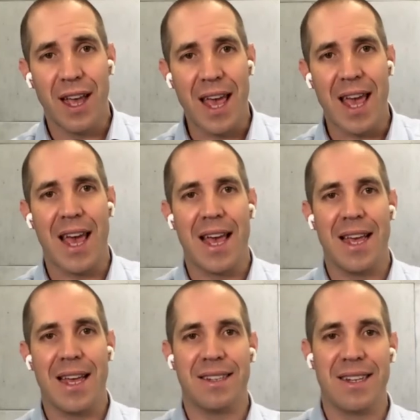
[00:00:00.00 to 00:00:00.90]

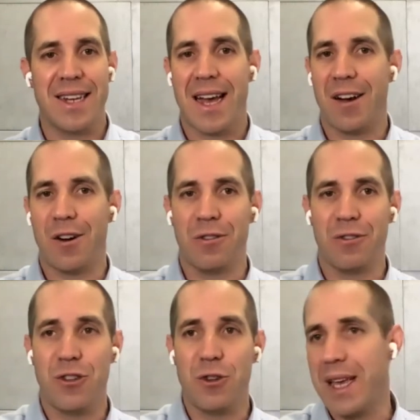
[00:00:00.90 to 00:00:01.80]
And now
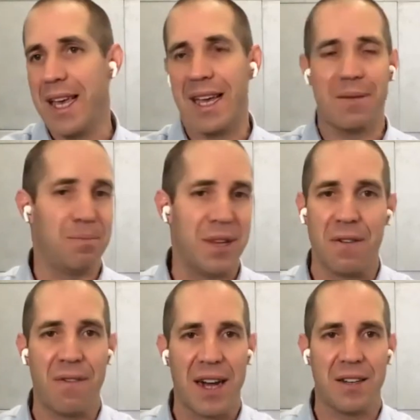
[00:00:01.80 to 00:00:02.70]
you can't be
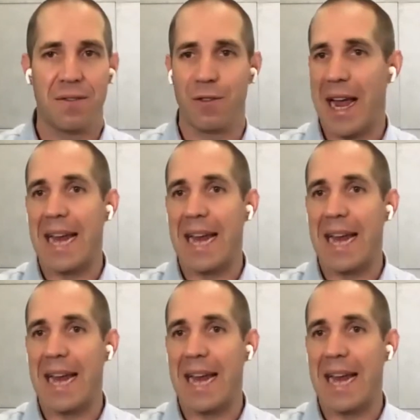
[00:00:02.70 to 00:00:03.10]
effective for